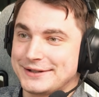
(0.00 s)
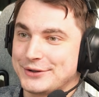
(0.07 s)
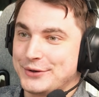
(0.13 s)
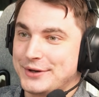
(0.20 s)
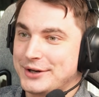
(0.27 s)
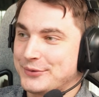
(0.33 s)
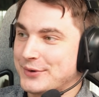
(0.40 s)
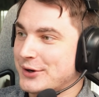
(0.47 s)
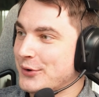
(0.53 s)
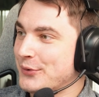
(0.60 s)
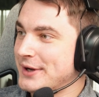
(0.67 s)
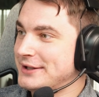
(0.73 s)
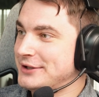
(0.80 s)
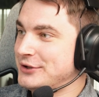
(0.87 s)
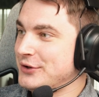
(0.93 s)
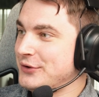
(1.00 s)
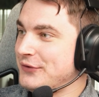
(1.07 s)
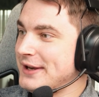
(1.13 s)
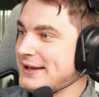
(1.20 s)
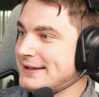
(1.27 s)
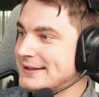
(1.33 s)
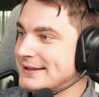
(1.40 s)
so here we go with
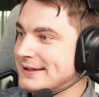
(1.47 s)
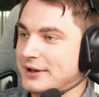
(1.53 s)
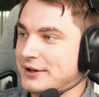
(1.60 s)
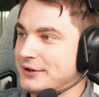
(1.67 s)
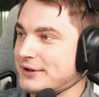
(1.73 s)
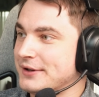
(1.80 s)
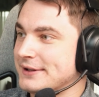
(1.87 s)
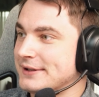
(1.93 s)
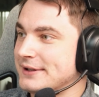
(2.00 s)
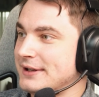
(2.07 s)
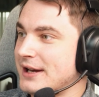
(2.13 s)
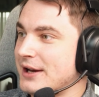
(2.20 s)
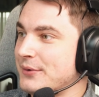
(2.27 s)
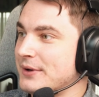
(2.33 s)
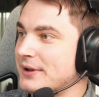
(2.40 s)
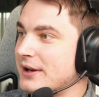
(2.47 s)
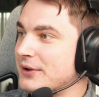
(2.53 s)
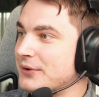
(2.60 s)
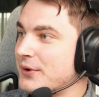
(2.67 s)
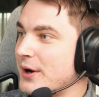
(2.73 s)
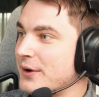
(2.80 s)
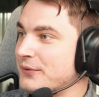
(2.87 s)
UVs. Here you can see how it
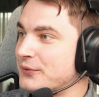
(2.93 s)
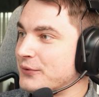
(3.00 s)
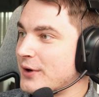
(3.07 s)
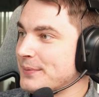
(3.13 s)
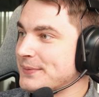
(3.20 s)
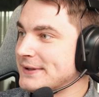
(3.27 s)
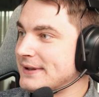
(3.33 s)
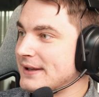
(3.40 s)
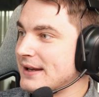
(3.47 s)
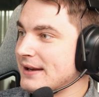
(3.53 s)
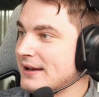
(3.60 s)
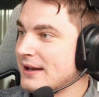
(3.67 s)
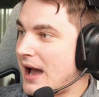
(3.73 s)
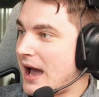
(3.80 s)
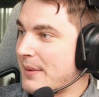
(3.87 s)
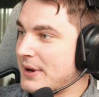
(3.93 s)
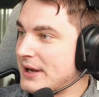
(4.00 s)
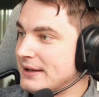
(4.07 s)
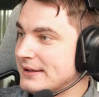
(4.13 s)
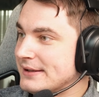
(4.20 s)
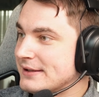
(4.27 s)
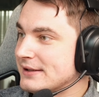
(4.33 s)
unwraps thing. I
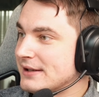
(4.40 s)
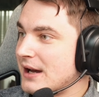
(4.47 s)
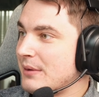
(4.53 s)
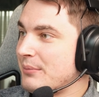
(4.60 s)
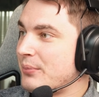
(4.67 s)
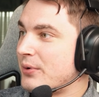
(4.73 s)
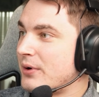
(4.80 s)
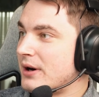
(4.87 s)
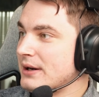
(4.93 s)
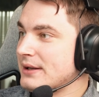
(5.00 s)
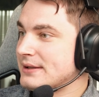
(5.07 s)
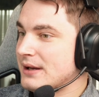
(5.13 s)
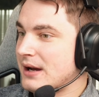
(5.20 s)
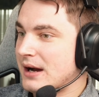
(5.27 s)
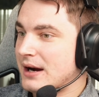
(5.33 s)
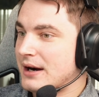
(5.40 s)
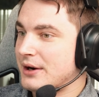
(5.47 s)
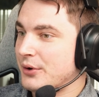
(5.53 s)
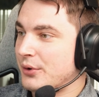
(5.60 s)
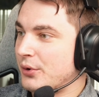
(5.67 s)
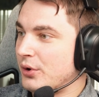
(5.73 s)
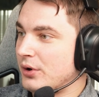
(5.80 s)
mean, some parts
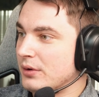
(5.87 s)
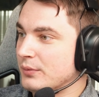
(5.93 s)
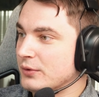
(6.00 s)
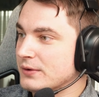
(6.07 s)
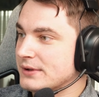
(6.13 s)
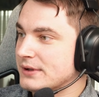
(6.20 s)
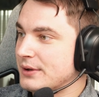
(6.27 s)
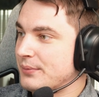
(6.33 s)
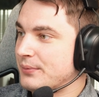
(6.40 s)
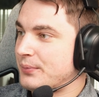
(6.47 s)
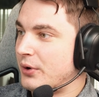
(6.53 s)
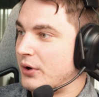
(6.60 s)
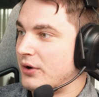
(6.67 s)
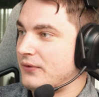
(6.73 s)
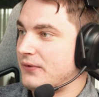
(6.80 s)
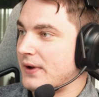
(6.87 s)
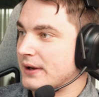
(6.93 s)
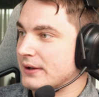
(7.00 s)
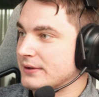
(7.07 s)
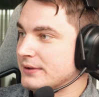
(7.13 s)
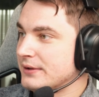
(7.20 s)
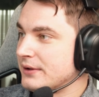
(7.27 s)
are almost
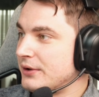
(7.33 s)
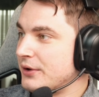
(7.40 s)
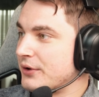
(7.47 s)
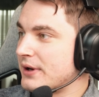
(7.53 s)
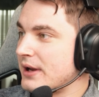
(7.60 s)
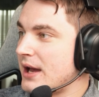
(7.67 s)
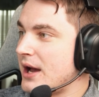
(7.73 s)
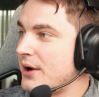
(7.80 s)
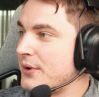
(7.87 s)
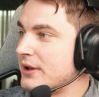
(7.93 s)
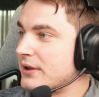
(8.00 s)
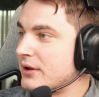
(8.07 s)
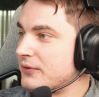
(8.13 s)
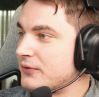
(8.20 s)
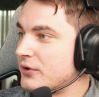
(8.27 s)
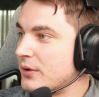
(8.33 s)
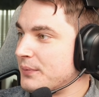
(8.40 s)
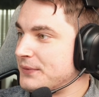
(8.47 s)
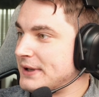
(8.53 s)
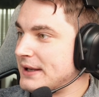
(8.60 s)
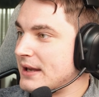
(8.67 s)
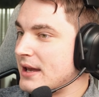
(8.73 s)
perfect. Look how it
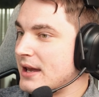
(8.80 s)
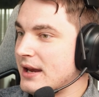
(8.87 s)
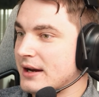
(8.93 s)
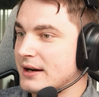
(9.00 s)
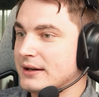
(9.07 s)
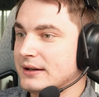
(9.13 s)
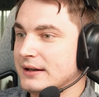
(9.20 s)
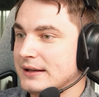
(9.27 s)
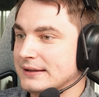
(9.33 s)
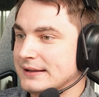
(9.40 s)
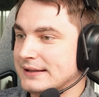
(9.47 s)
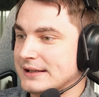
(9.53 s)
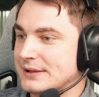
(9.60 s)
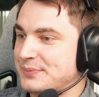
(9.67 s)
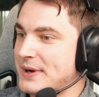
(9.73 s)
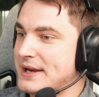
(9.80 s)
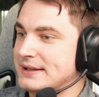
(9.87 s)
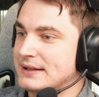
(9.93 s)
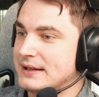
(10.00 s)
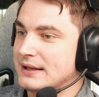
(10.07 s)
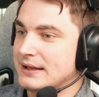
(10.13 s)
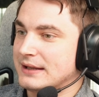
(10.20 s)
unwrapped the hair. This is
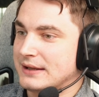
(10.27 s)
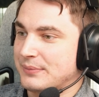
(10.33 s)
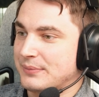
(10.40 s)
basically